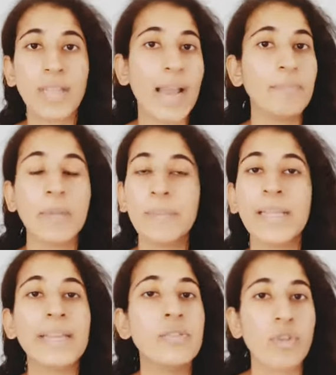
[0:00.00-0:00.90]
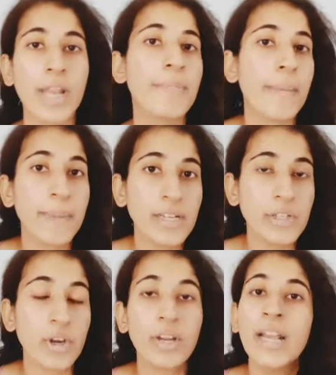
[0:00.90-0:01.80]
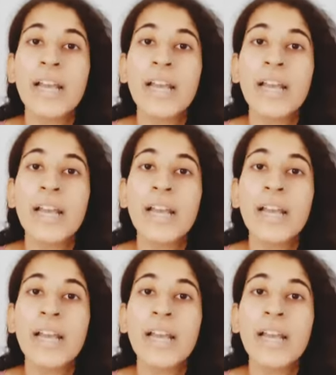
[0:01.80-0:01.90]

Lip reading: that people can join my Patreon.